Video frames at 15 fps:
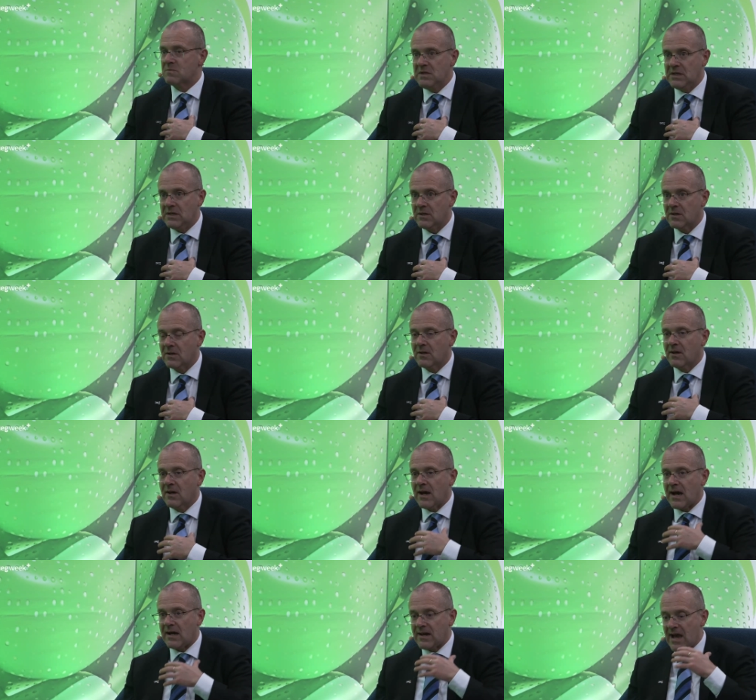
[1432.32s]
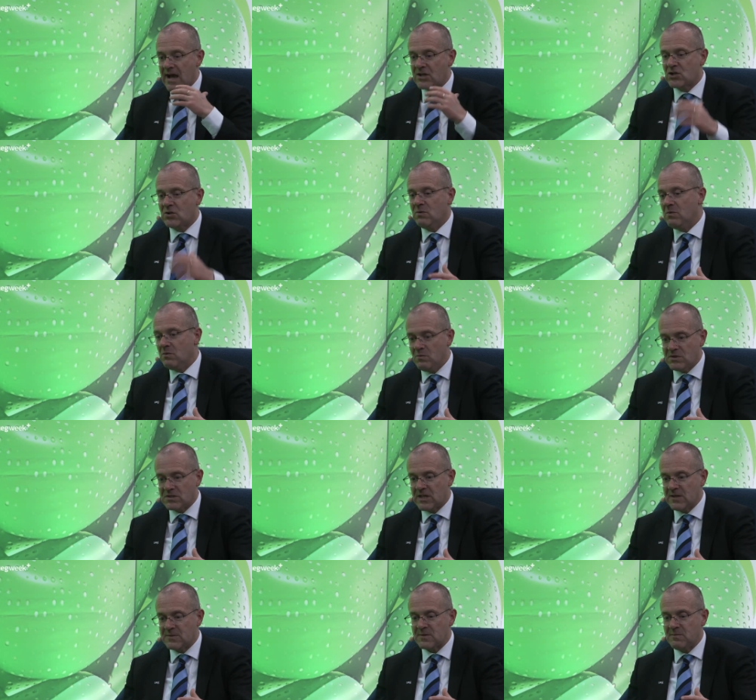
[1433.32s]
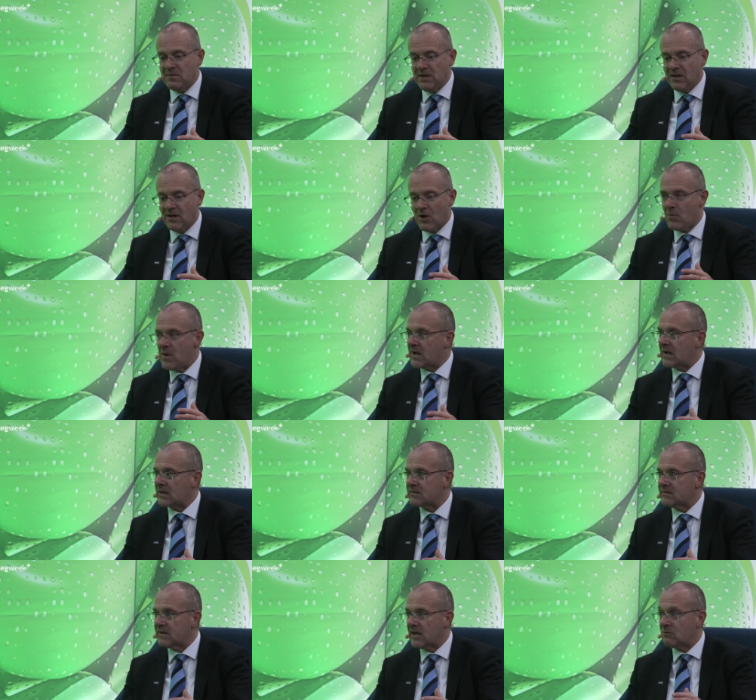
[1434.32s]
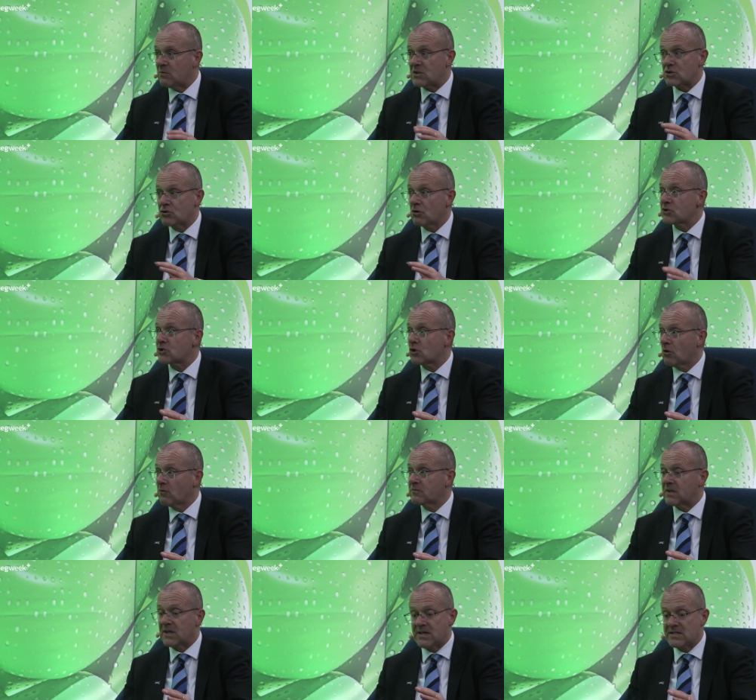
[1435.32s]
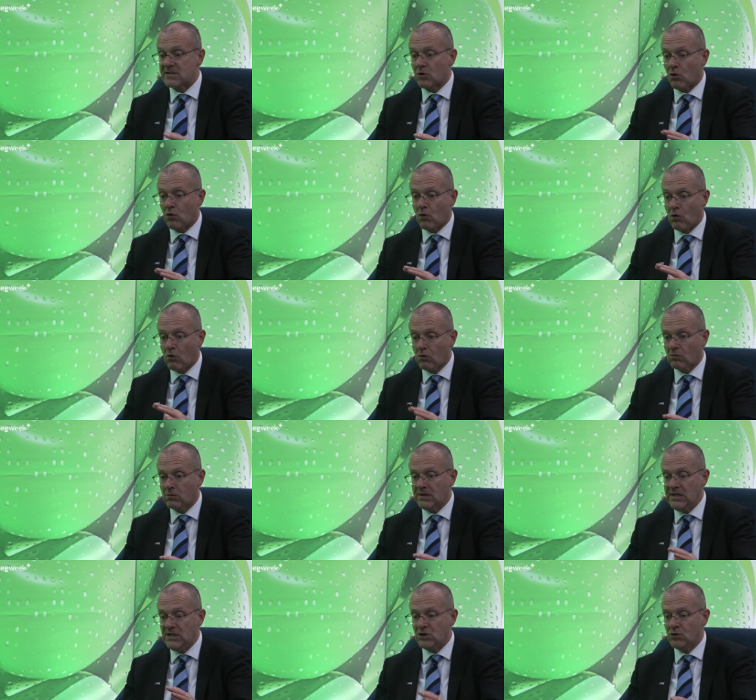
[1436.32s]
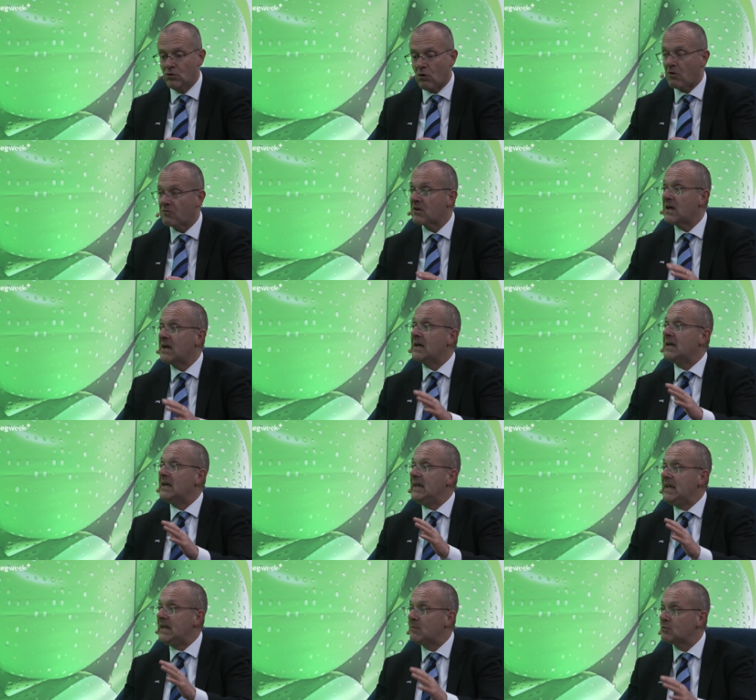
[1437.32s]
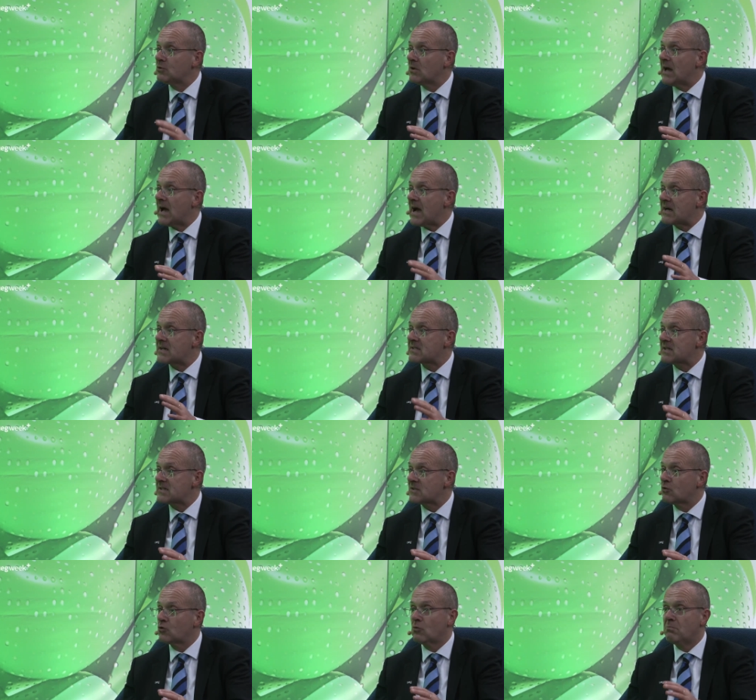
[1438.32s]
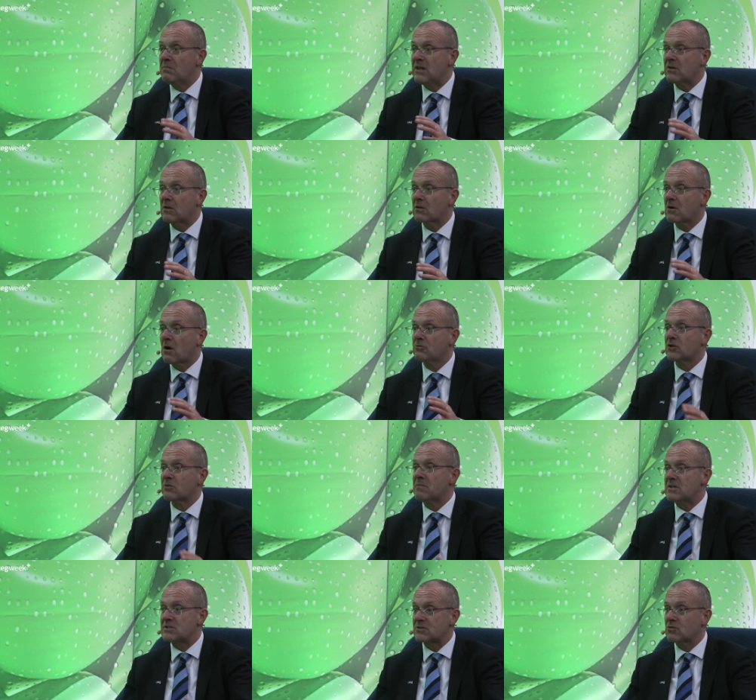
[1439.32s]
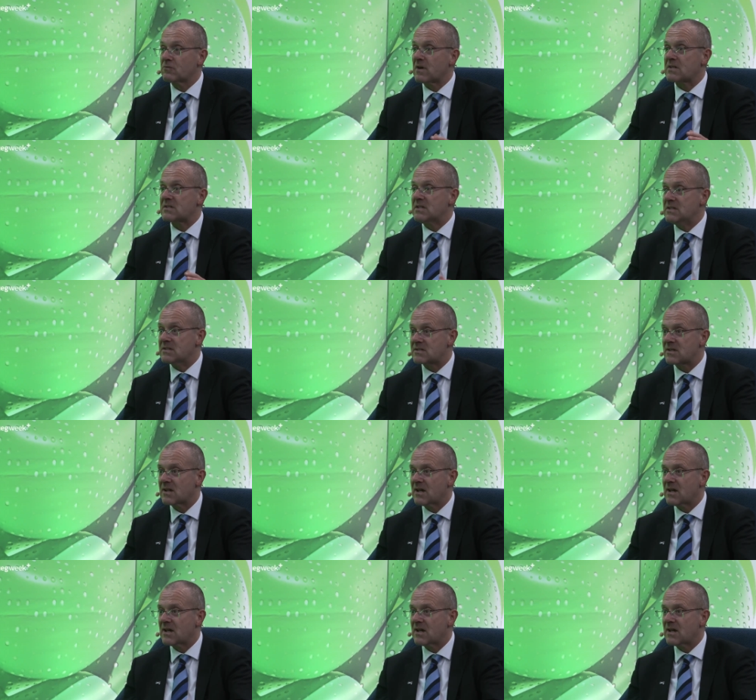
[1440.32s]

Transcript: me, and actually which keeps me awake at night, which is not solved, is the whole issue of equitable access to medical countermeasures, to vaccines.